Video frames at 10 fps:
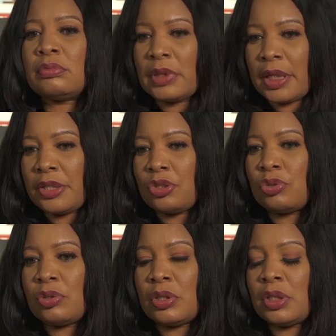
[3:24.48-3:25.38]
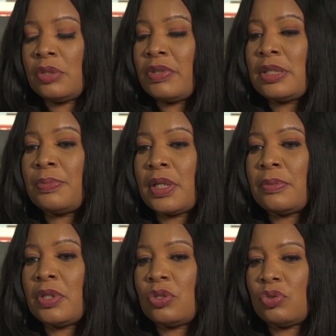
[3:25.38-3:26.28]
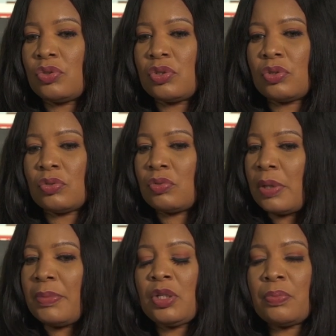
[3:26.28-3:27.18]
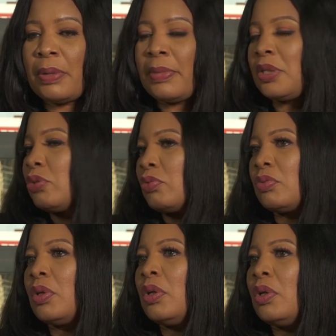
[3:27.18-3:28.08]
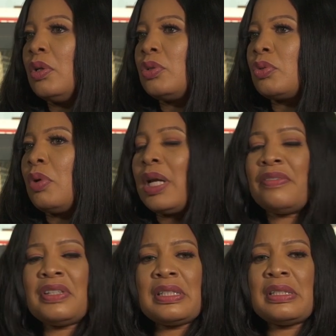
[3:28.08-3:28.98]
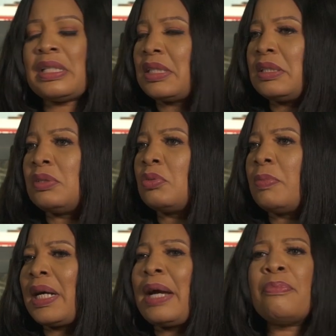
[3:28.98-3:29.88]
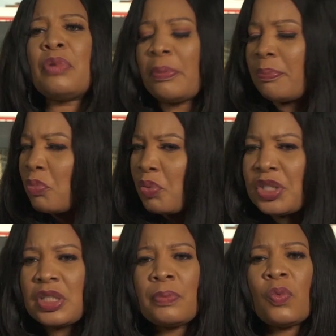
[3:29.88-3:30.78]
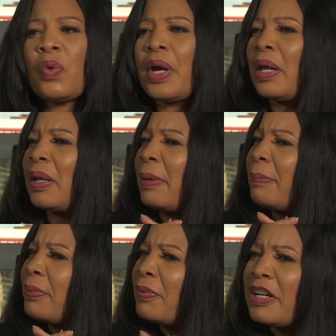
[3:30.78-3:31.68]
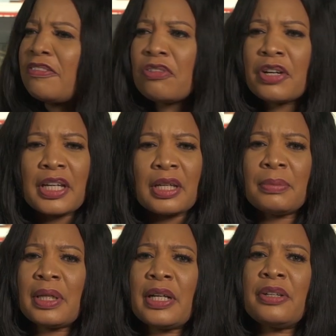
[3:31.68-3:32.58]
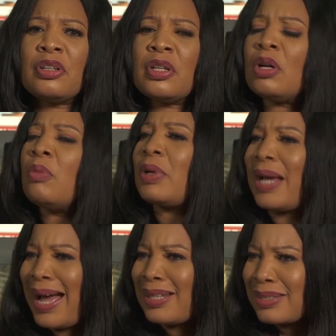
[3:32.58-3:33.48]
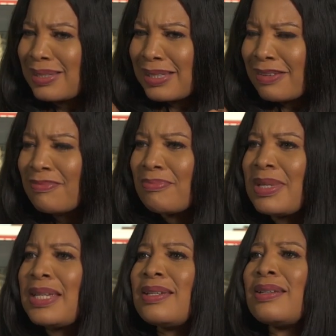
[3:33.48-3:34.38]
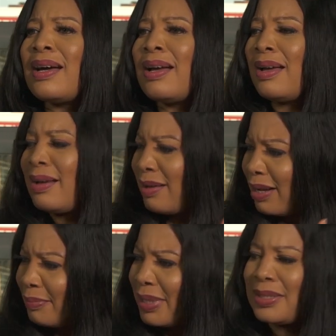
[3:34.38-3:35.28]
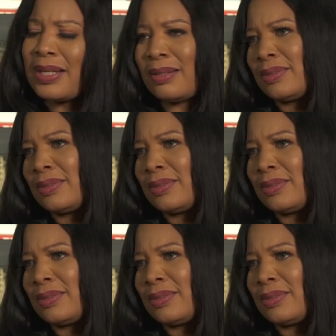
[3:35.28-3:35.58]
the rest became history. So I made up my mind to go. And ever since I didn't look back, I wished him well, I prayed for him, but I had to save me and my child.